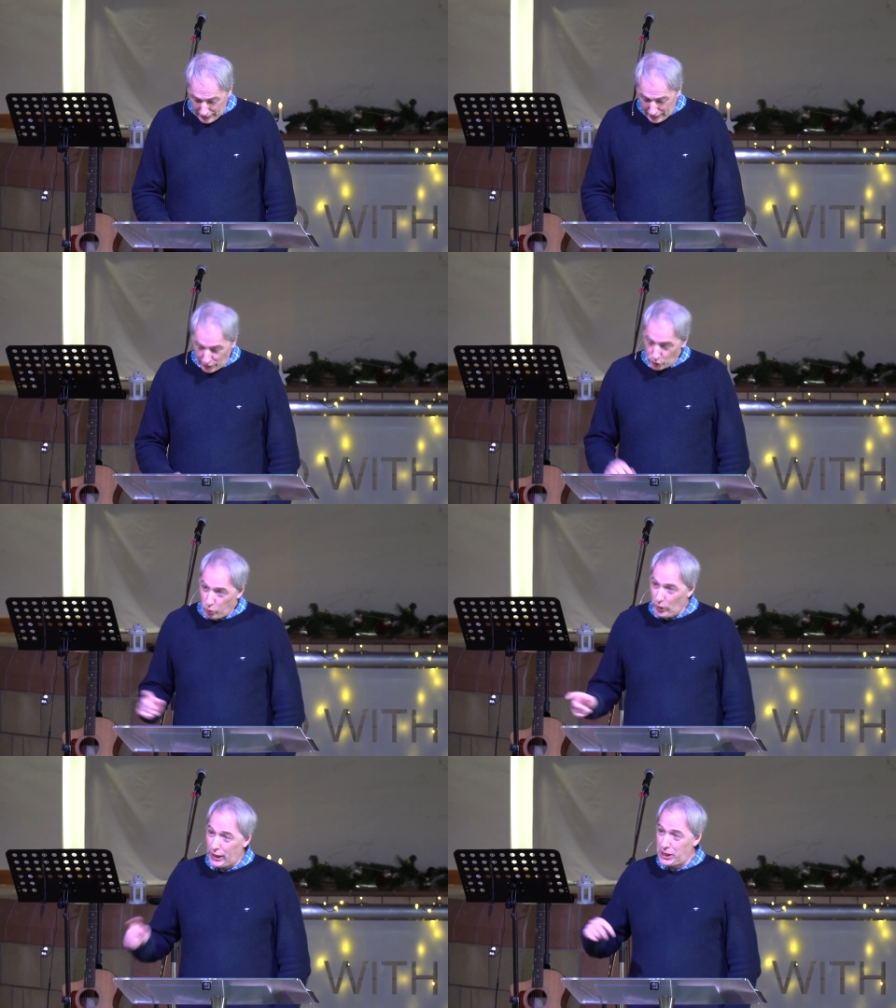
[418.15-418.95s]
And there's
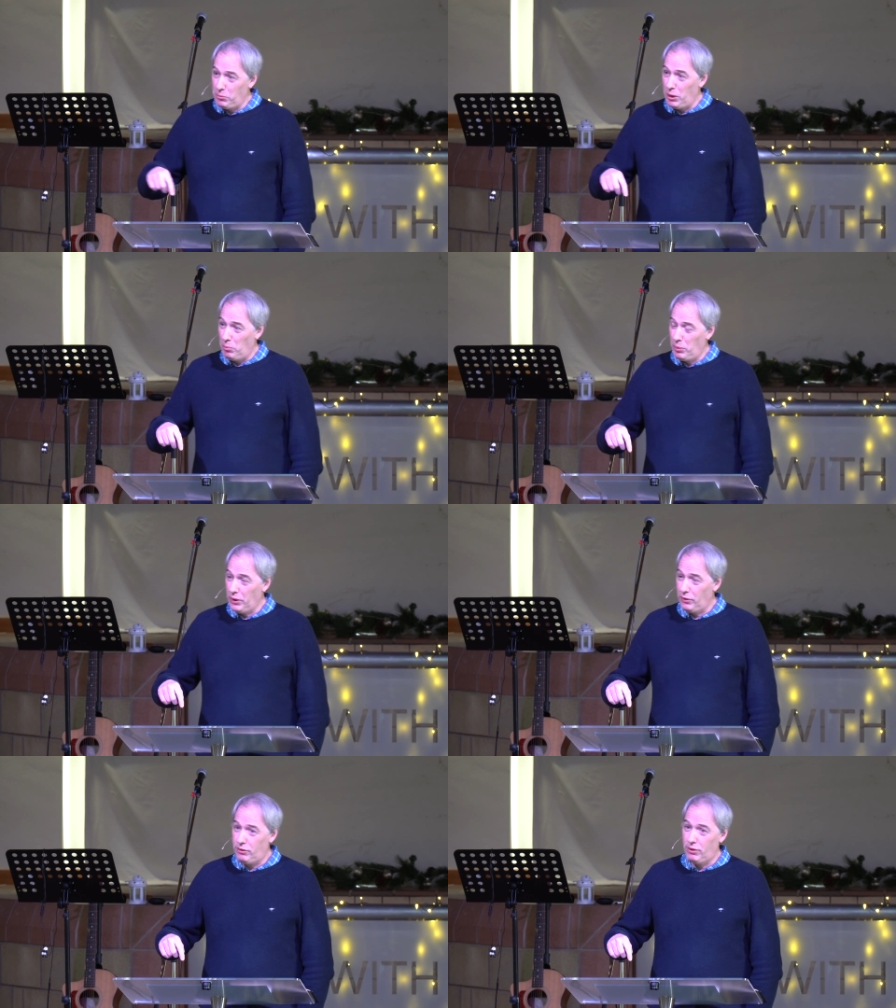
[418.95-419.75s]
one actually being
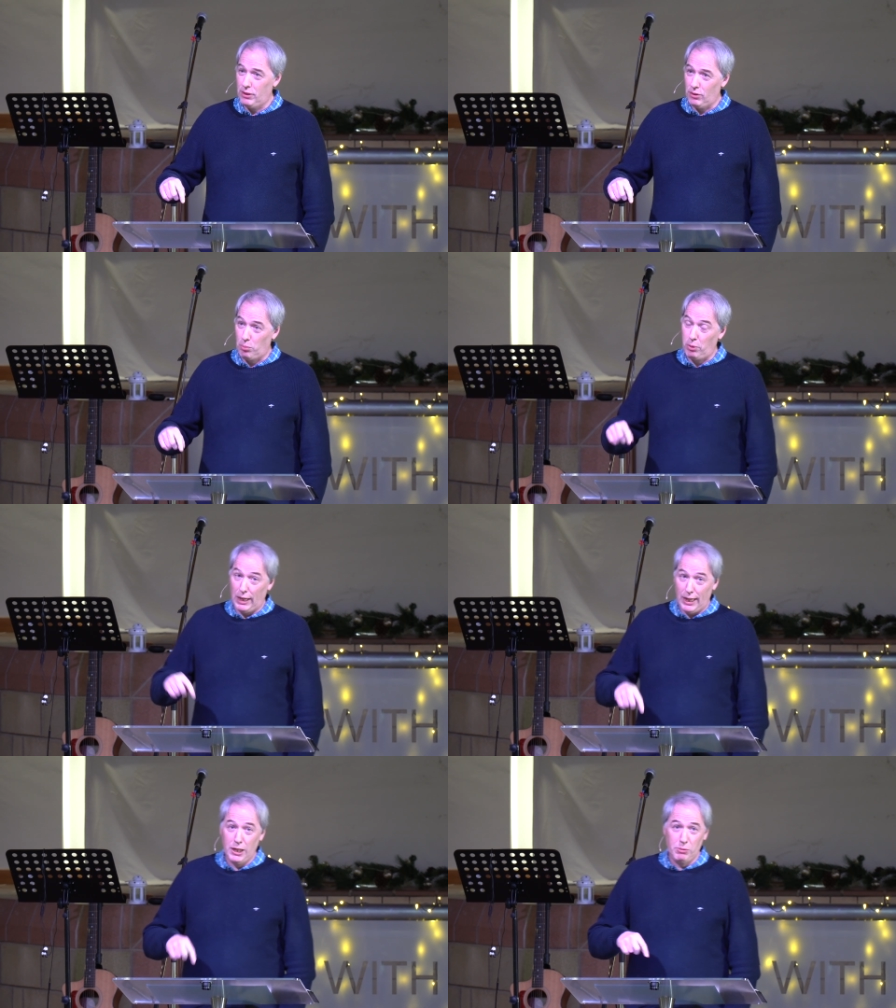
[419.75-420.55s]
built or
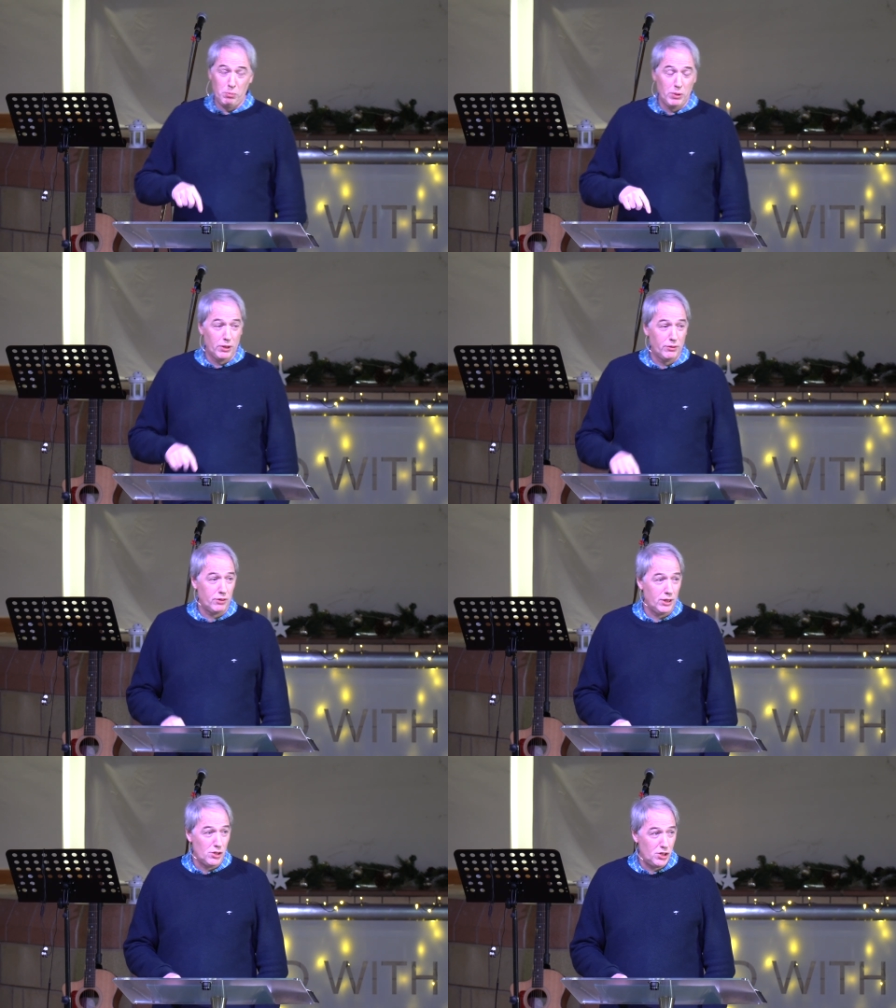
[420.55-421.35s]
planned to be built in